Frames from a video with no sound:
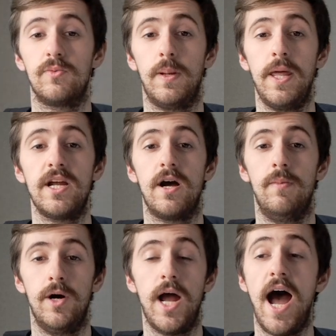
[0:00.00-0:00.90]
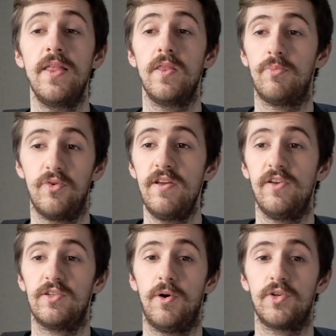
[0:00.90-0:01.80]
when they come out, and the
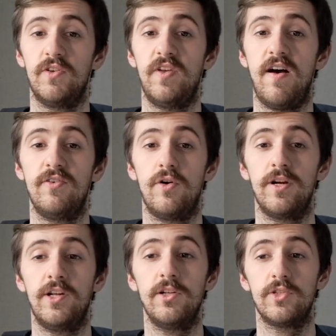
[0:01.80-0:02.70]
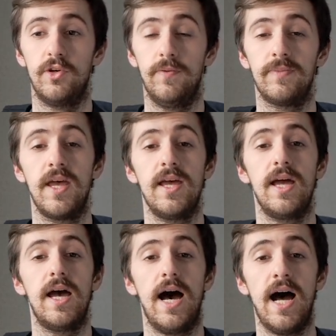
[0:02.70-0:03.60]
previous parts if you haven't already done so.
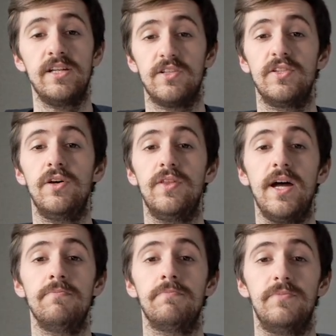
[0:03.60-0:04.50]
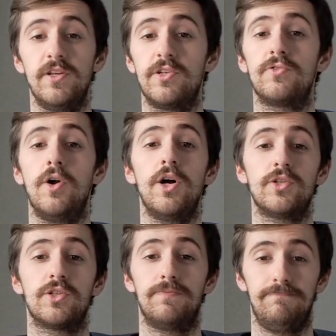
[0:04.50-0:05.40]
And until then, this is
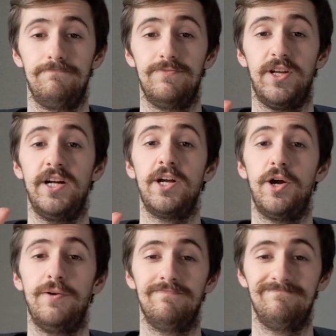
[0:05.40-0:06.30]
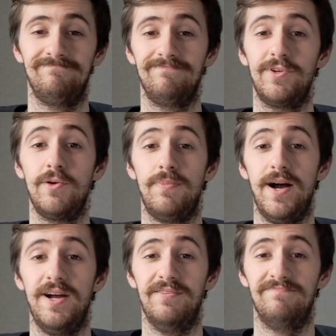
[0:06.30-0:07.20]
Ross, signing out.
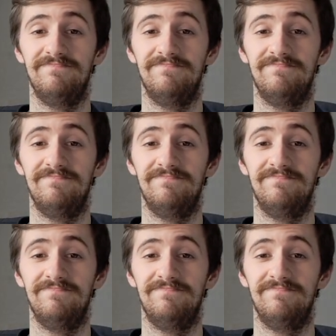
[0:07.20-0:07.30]
Goodbye.